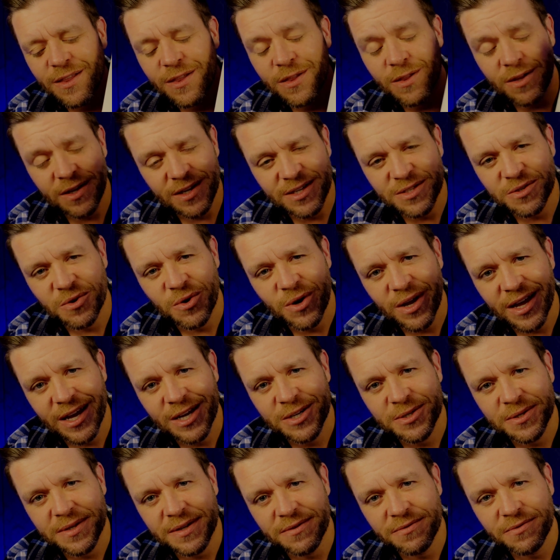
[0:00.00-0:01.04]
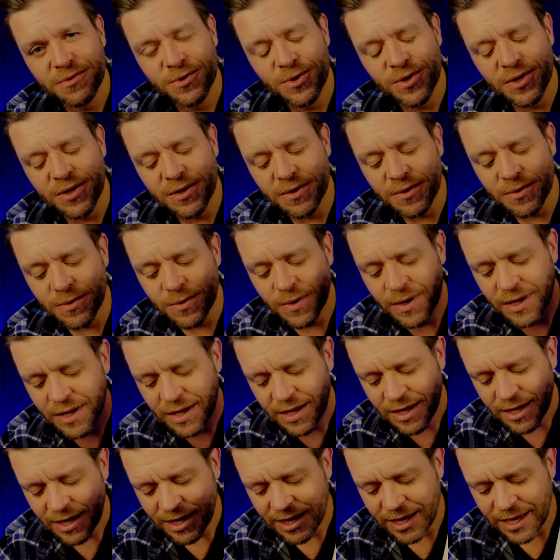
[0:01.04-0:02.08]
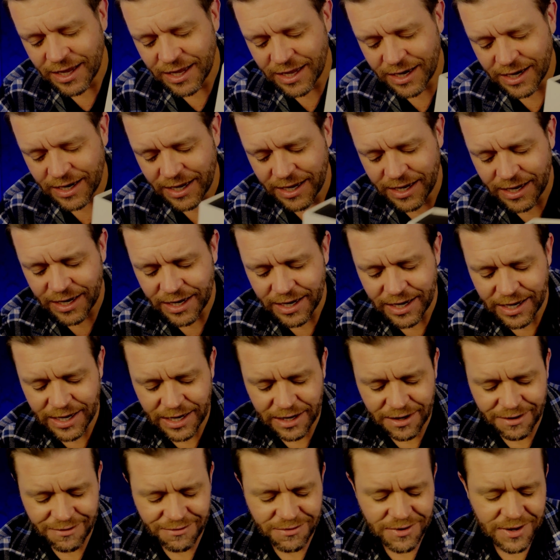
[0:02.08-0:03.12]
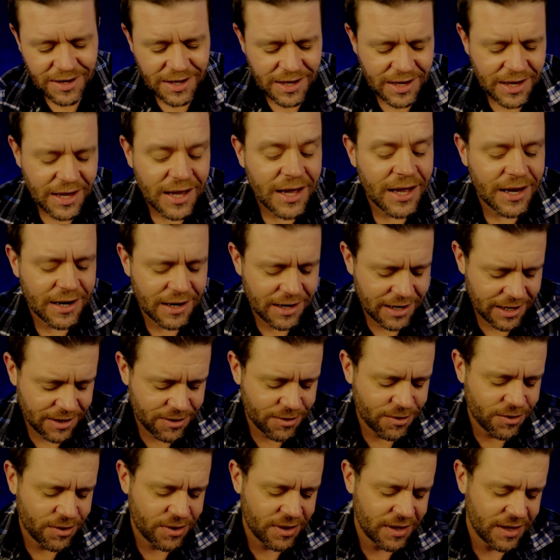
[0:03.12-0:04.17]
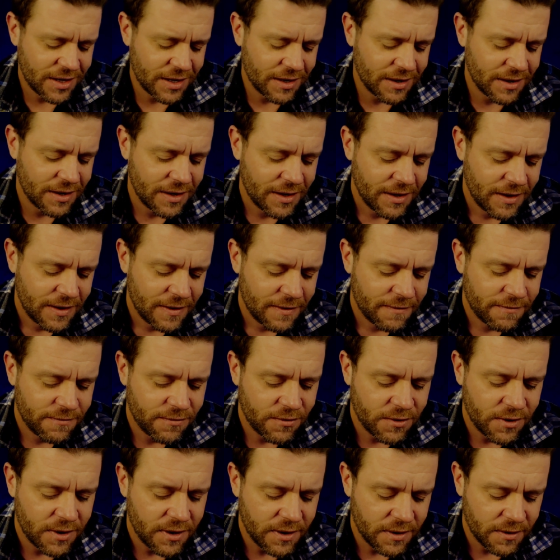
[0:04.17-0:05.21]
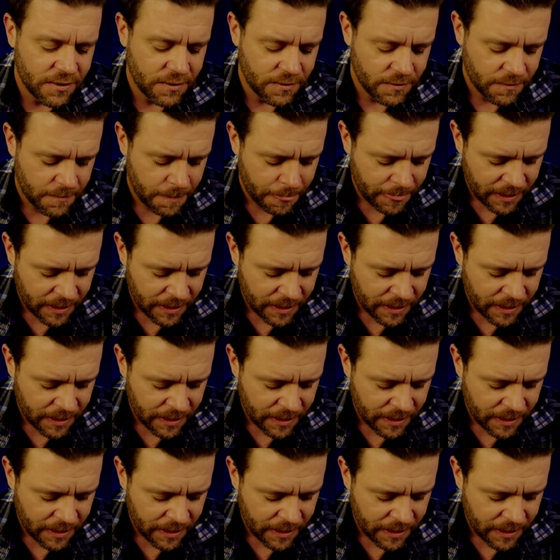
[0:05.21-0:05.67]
These are actually for you. And I have another thing for you,